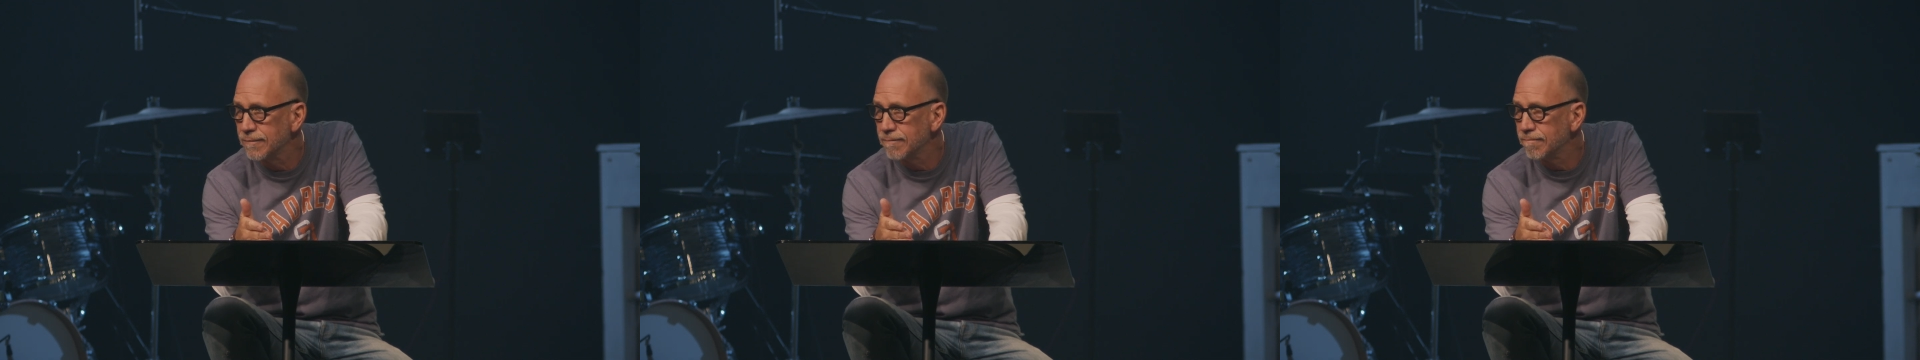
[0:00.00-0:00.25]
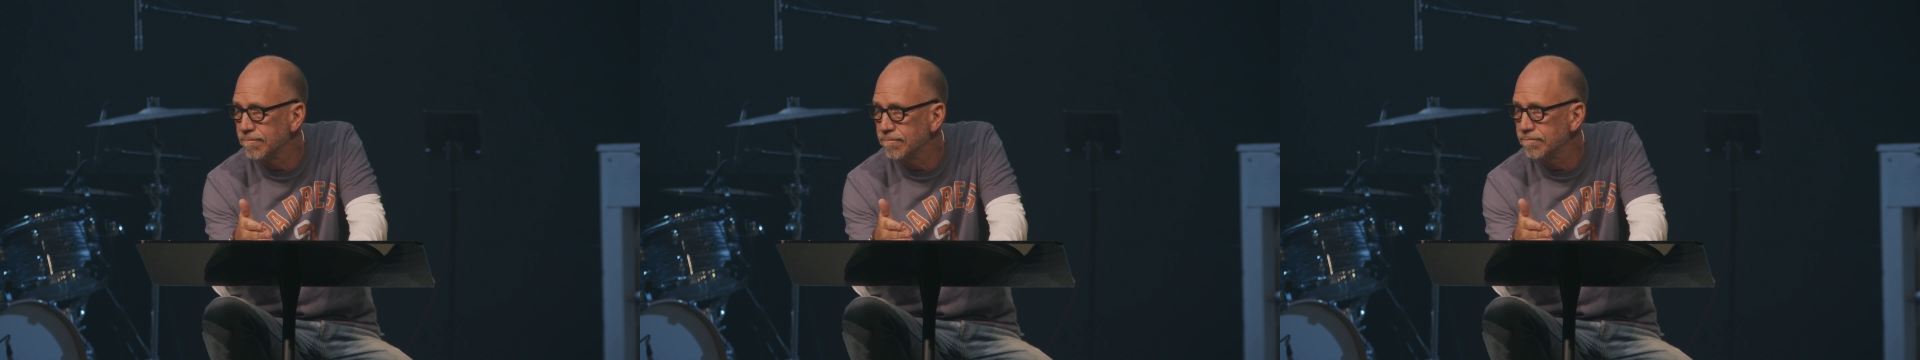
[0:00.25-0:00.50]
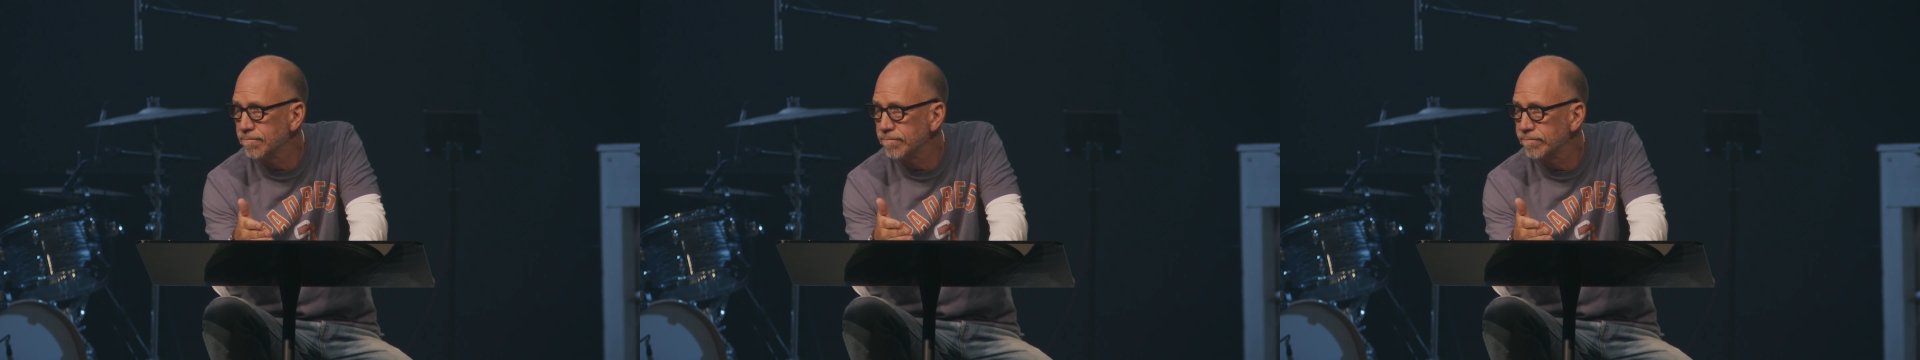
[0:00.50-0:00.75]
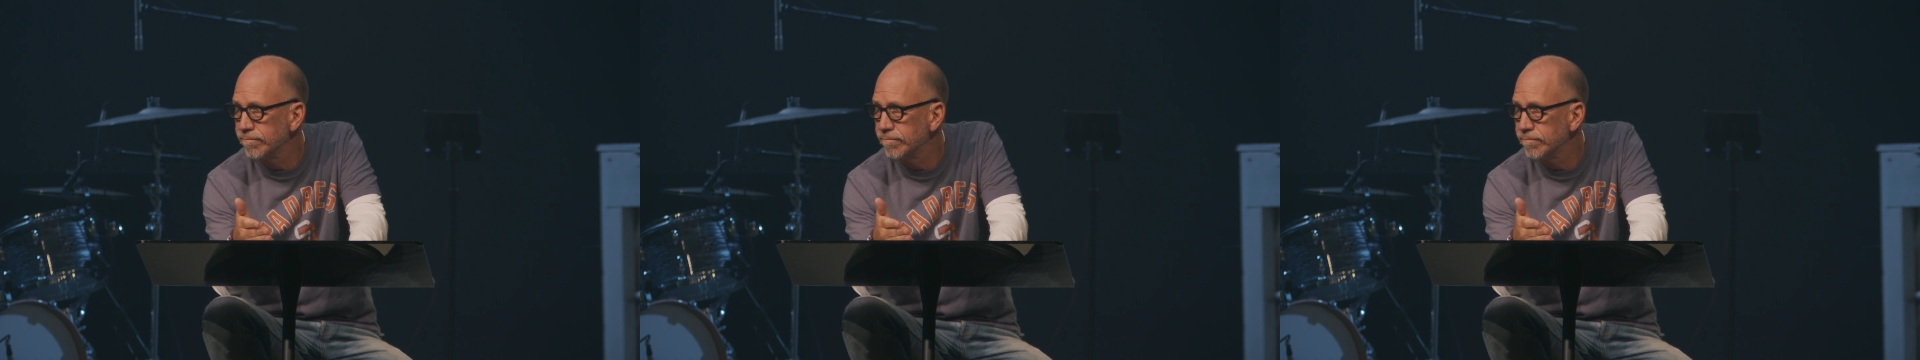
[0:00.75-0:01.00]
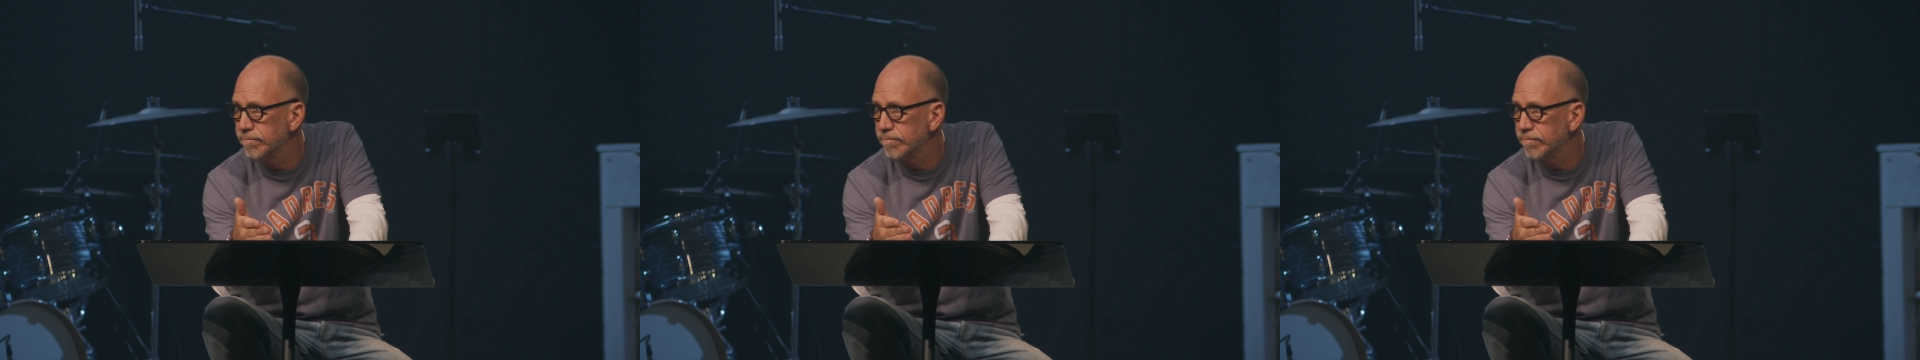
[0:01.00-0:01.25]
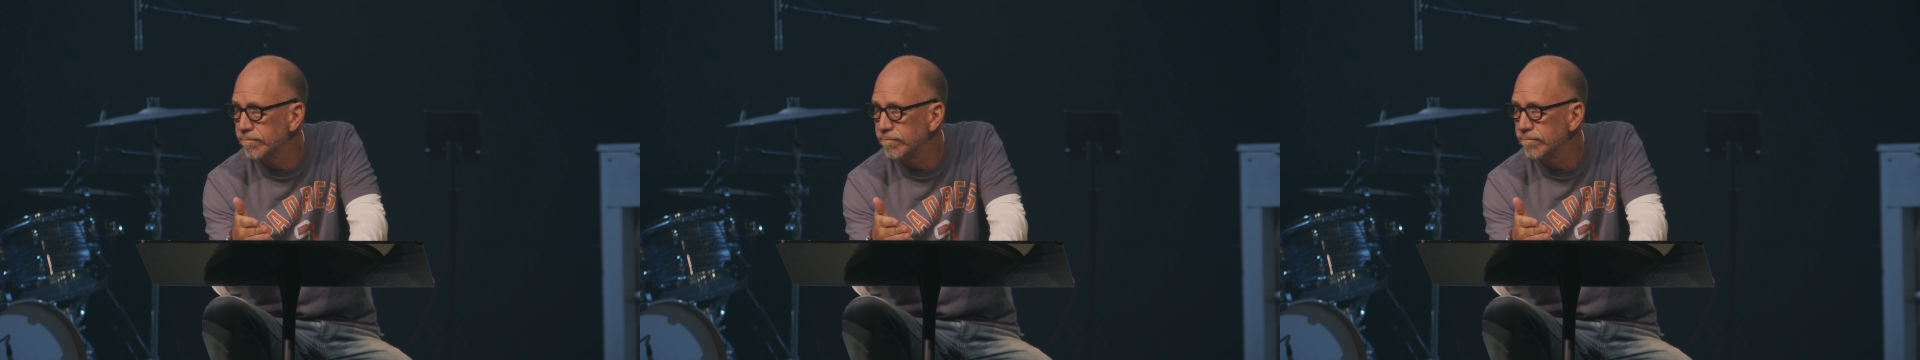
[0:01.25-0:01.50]

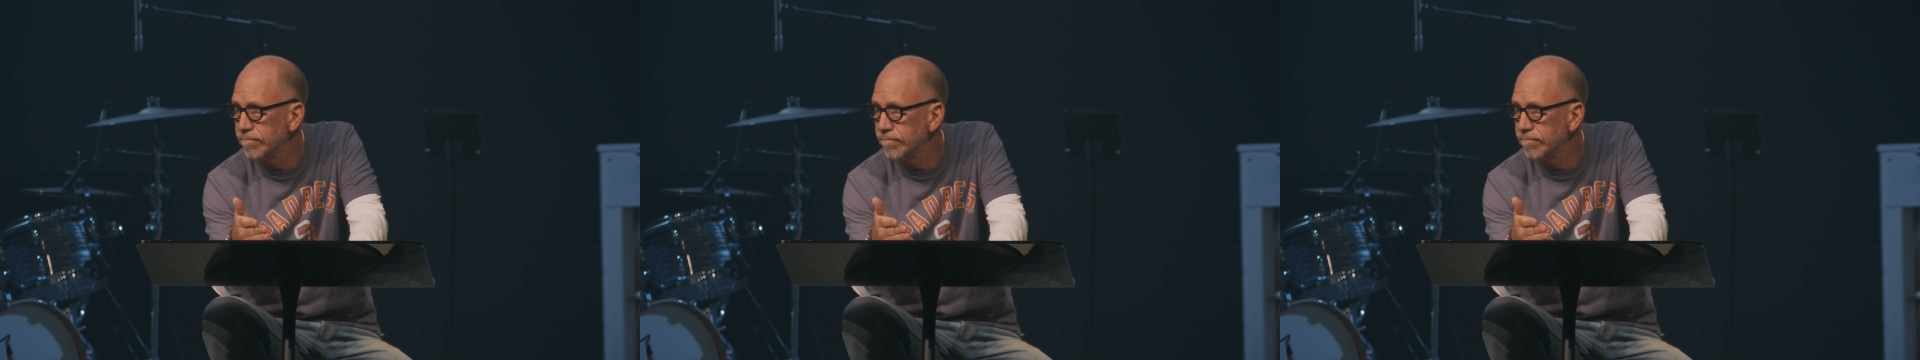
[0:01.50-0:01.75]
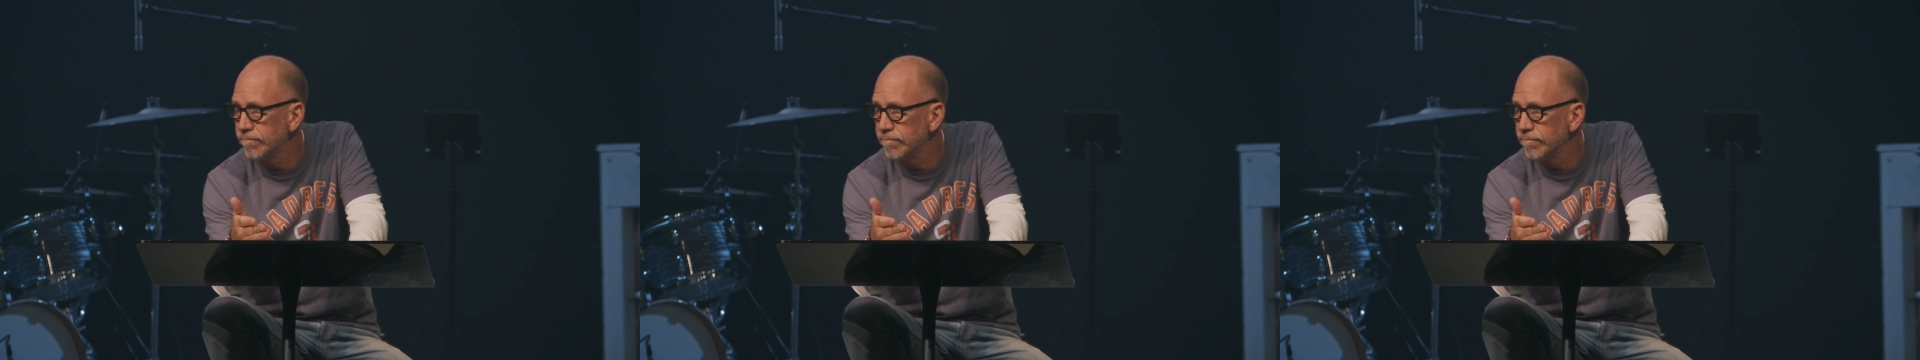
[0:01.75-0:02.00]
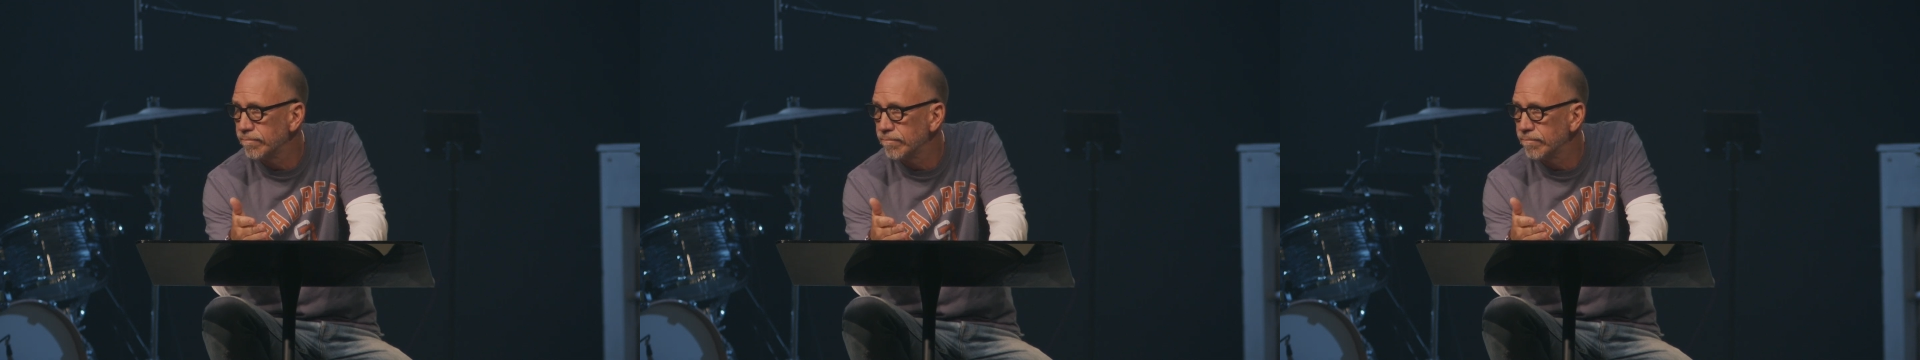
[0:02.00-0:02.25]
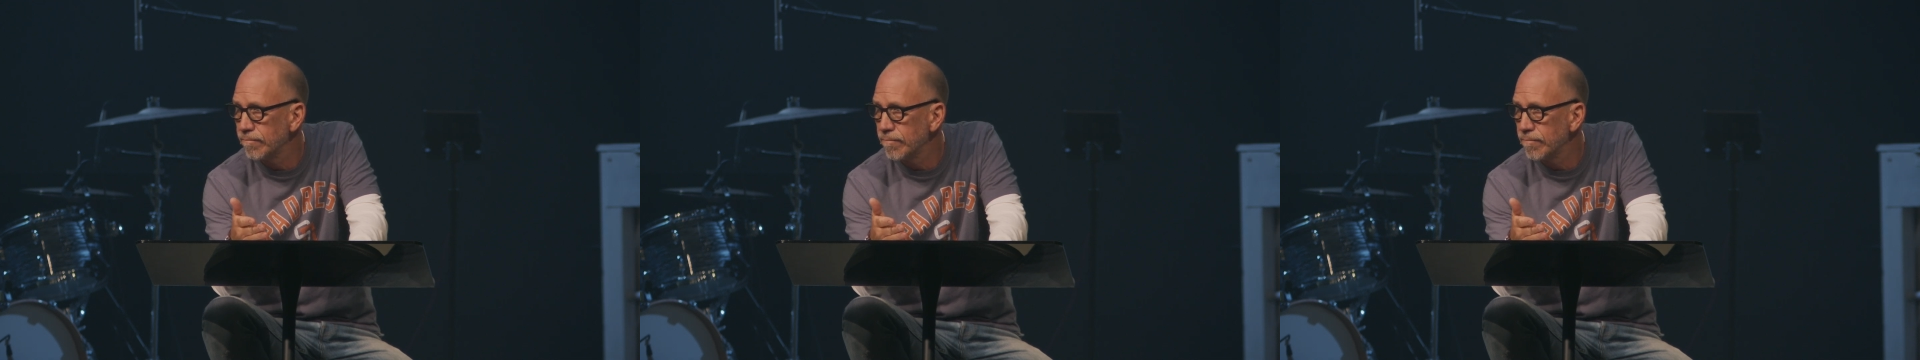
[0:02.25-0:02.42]
(no one is talking)